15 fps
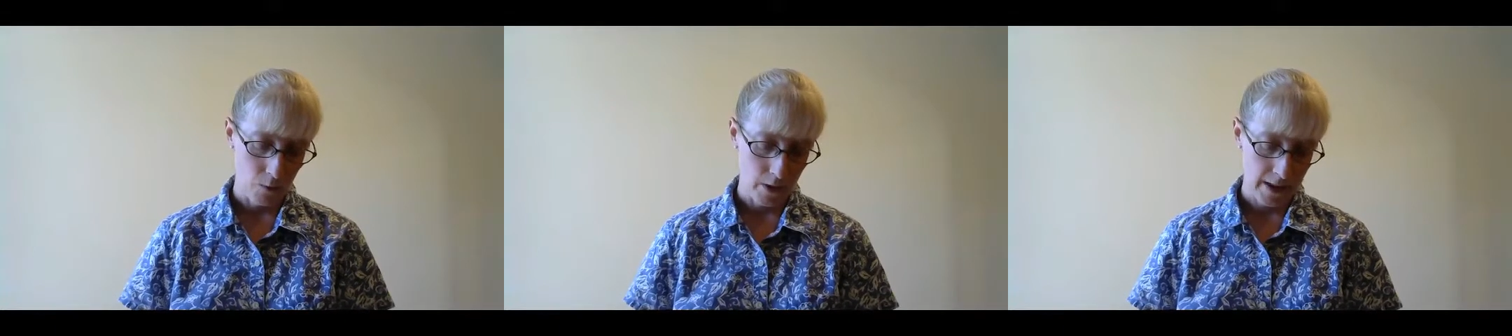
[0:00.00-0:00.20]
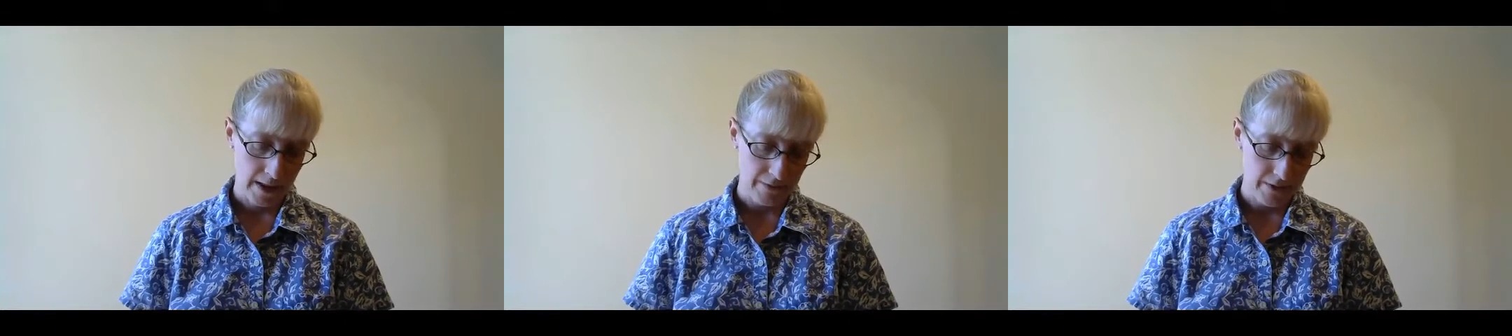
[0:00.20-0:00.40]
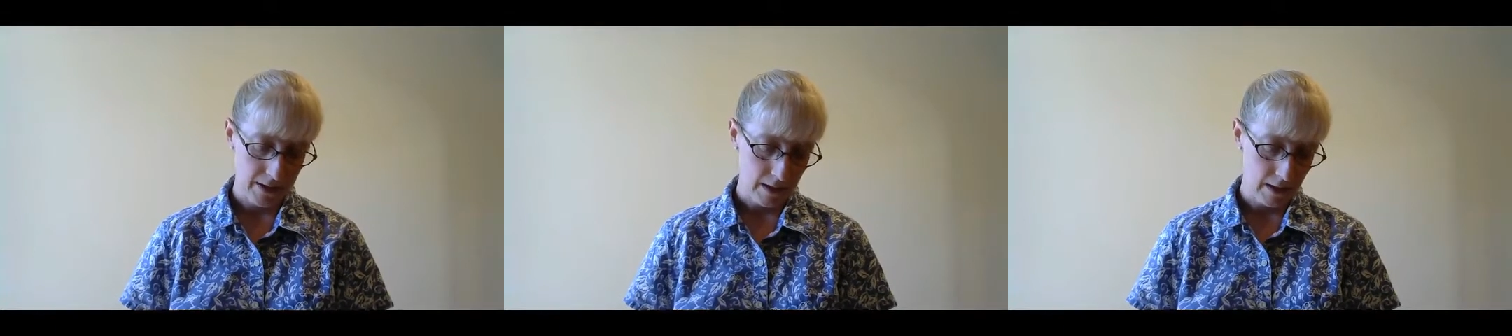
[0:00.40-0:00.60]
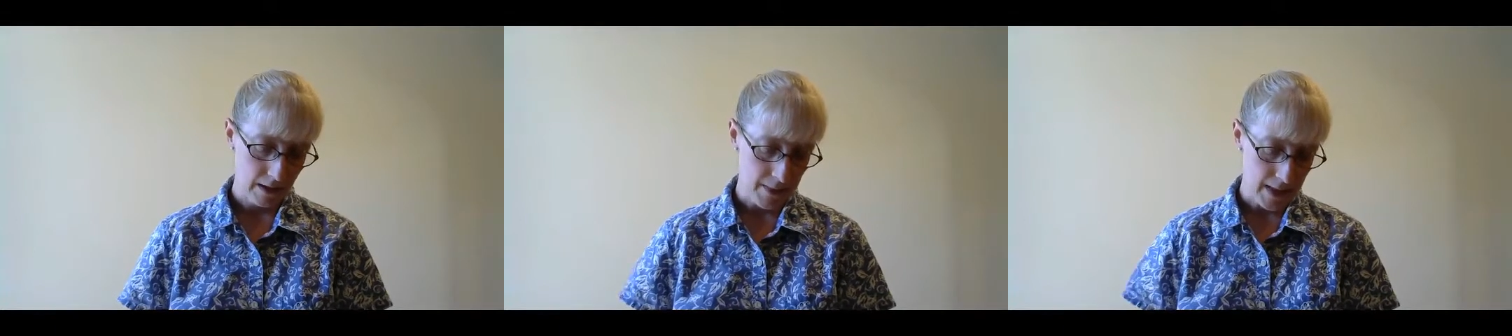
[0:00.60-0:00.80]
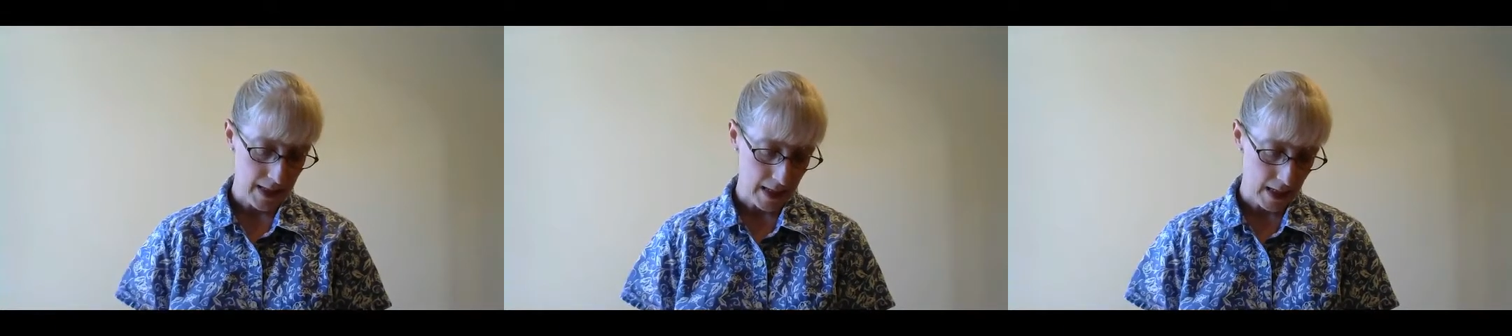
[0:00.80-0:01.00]
were gifted
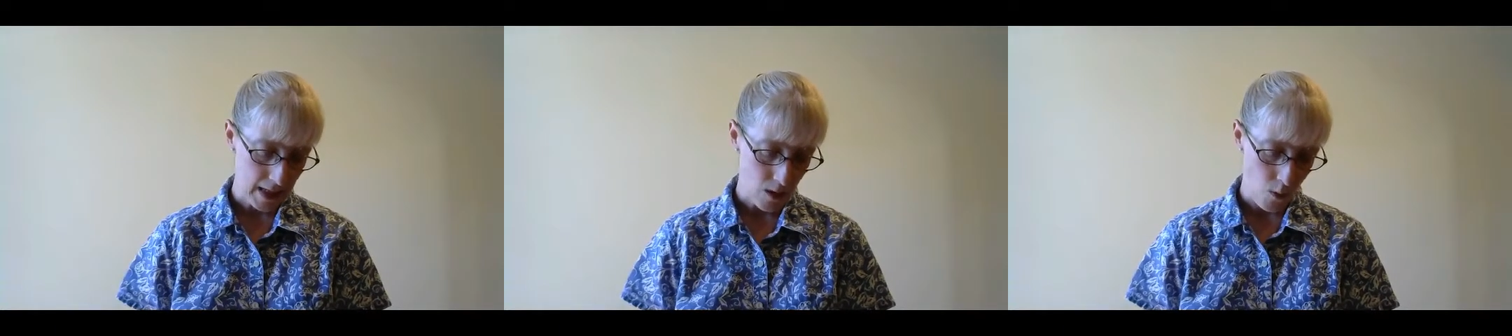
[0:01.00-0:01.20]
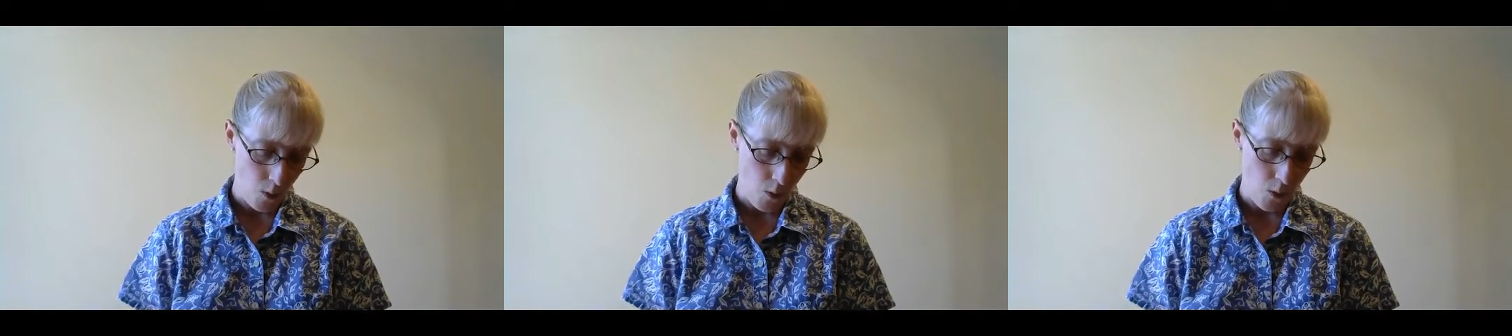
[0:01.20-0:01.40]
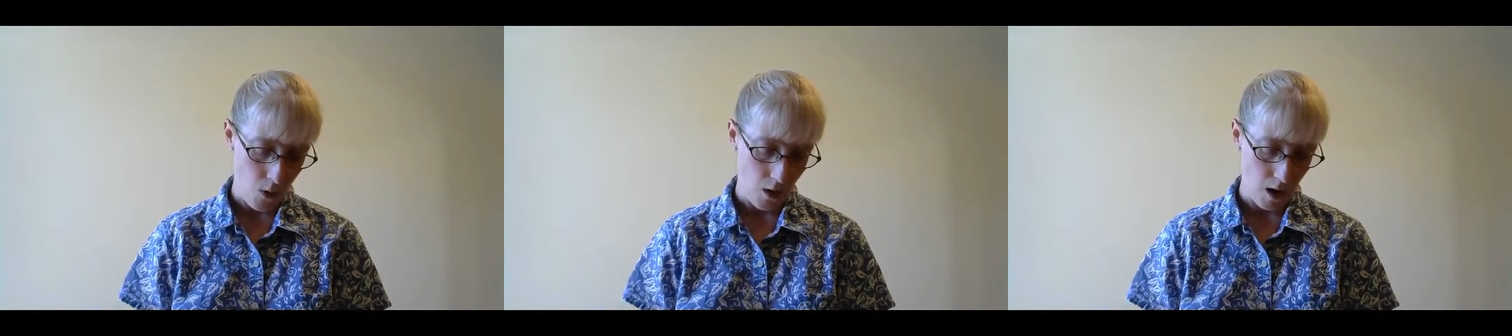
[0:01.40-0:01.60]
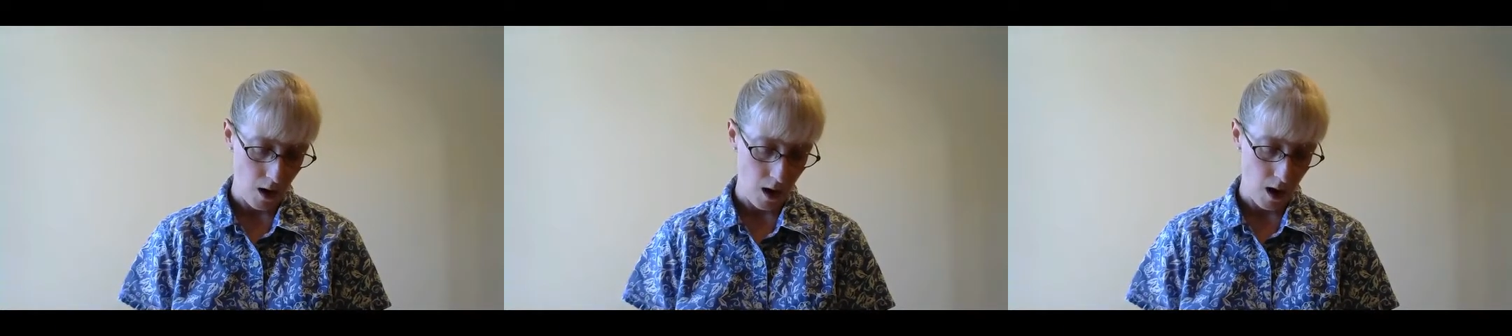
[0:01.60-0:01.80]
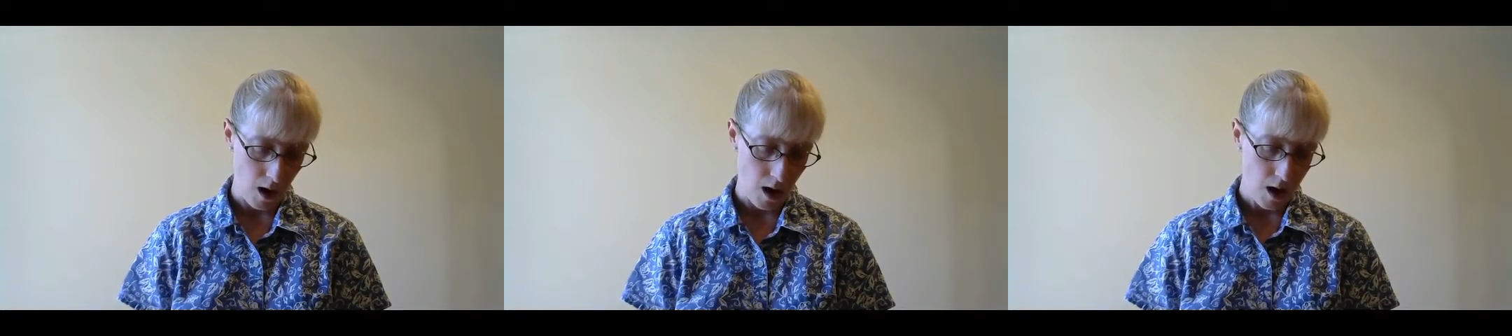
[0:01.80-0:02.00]
to me,
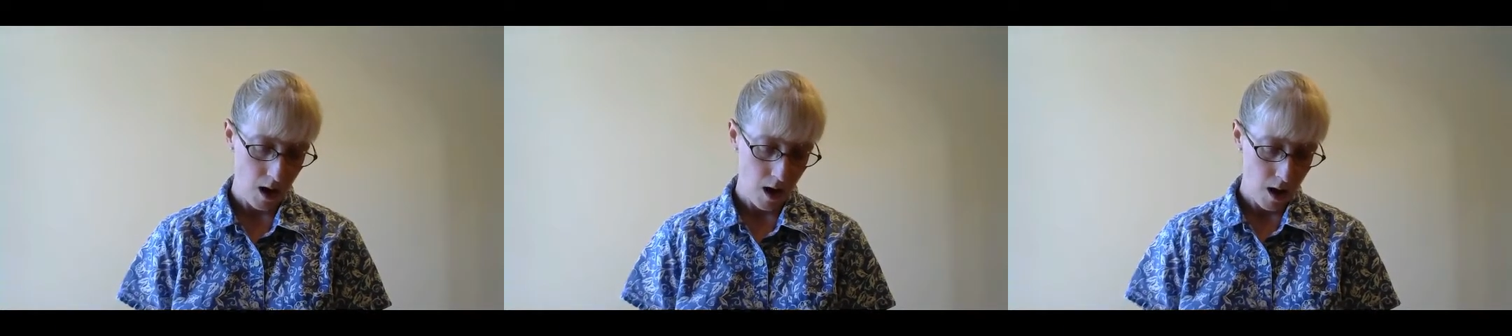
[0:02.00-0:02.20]
or